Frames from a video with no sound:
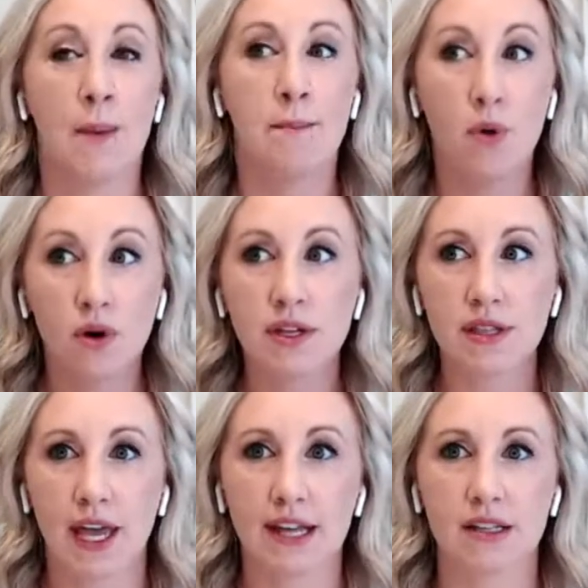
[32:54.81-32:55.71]
More
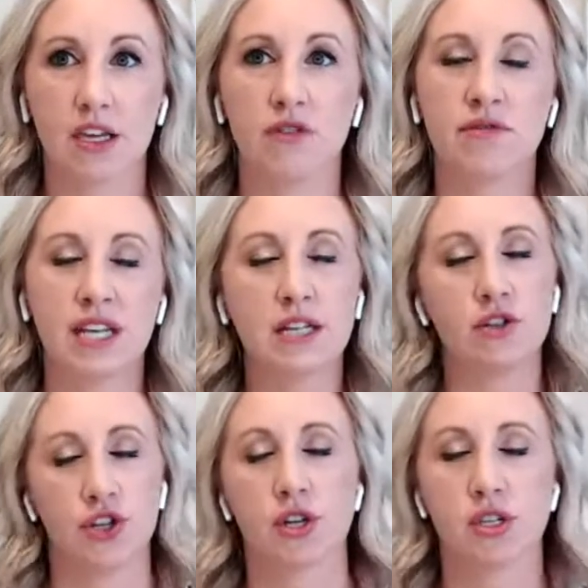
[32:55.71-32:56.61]
than likely, you
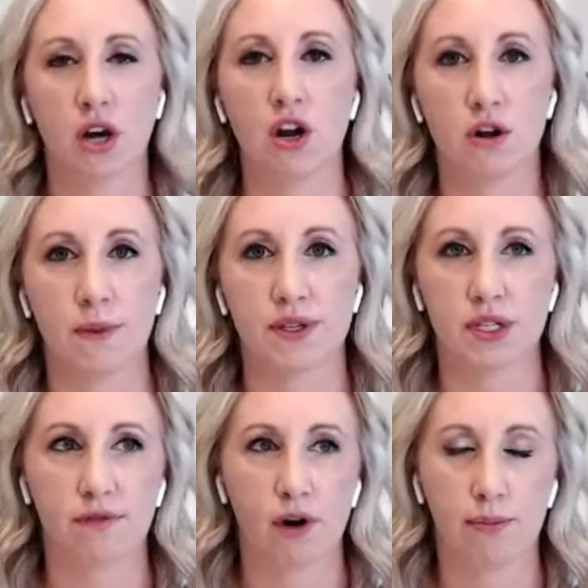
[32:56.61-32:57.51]
didn't just start your
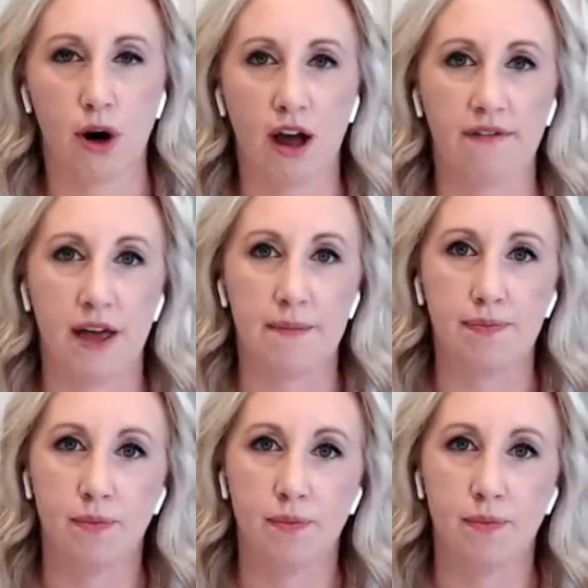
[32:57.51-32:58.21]
business for a profit.